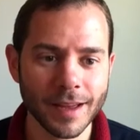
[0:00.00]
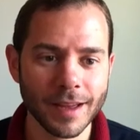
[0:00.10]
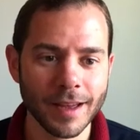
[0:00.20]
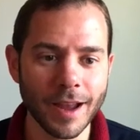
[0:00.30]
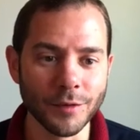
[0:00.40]

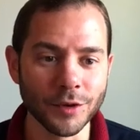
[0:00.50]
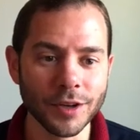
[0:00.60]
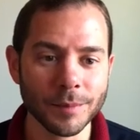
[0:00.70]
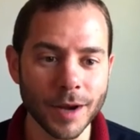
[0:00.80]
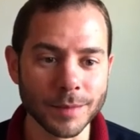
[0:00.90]
Hey
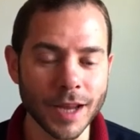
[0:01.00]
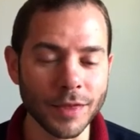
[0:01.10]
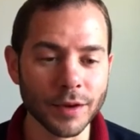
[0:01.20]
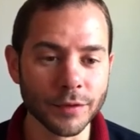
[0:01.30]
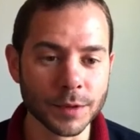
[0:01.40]
everyone, my name is
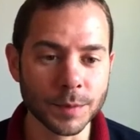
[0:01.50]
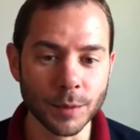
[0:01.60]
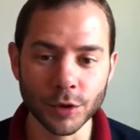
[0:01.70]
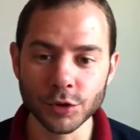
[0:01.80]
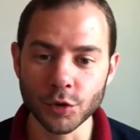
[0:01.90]
Anthony from
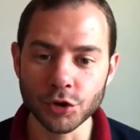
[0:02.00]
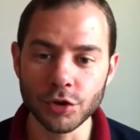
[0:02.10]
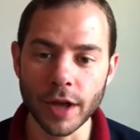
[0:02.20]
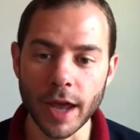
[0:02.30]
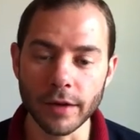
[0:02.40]
Speedworks
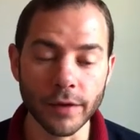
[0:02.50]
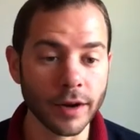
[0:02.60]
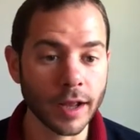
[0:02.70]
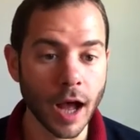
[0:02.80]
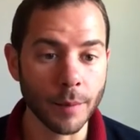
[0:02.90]
Social, and a
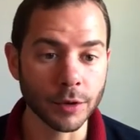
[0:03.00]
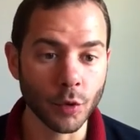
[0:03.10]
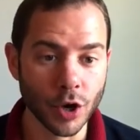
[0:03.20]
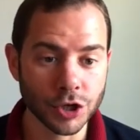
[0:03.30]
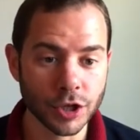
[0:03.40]
very common
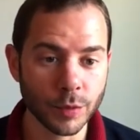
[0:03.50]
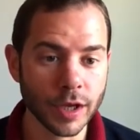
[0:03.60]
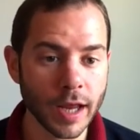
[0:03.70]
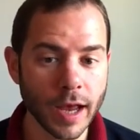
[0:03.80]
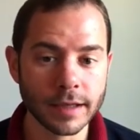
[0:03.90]
question that we
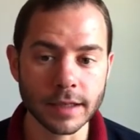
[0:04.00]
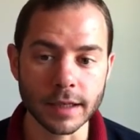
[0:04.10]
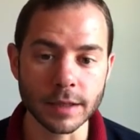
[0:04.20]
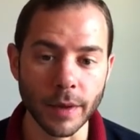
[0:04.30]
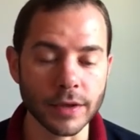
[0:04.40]
get asked
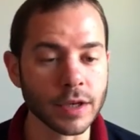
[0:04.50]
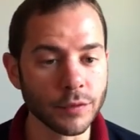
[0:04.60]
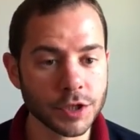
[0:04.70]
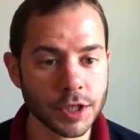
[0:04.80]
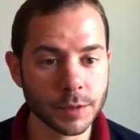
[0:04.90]
is about the
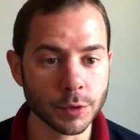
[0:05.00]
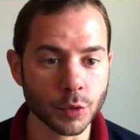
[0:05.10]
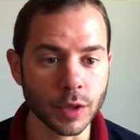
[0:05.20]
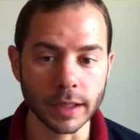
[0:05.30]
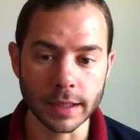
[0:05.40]
differences
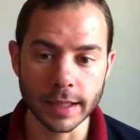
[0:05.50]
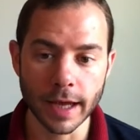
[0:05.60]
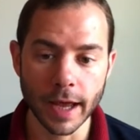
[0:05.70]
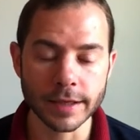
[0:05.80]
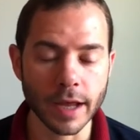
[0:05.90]
between LinkedIn
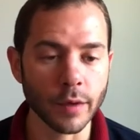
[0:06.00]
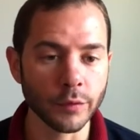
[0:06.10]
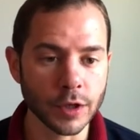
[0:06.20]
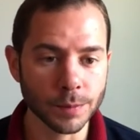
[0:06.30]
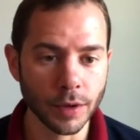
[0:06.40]
ads and
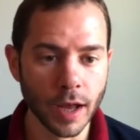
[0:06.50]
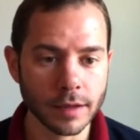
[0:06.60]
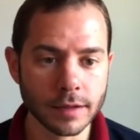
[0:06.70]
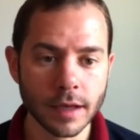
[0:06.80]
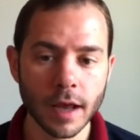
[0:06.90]
Facebook
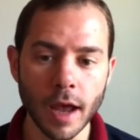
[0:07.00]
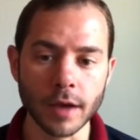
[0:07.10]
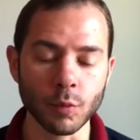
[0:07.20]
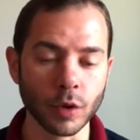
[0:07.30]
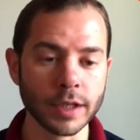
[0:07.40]
ads
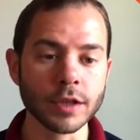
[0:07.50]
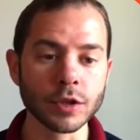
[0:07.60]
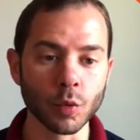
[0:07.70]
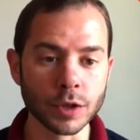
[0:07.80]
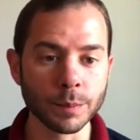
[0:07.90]
and what tends
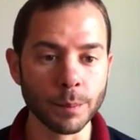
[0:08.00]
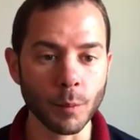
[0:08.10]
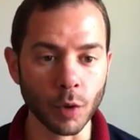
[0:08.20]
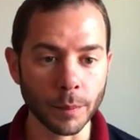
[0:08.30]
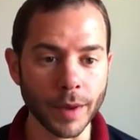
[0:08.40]
to
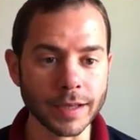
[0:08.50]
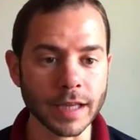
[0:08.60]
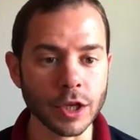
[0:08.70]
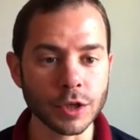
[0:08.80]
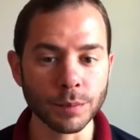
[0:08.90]
work best
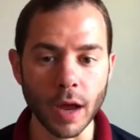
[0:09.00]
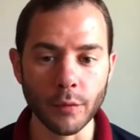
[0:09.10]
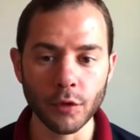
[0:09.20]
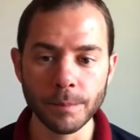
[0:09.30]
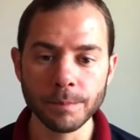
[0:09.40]
on each
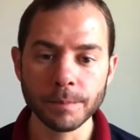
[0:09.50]
platform.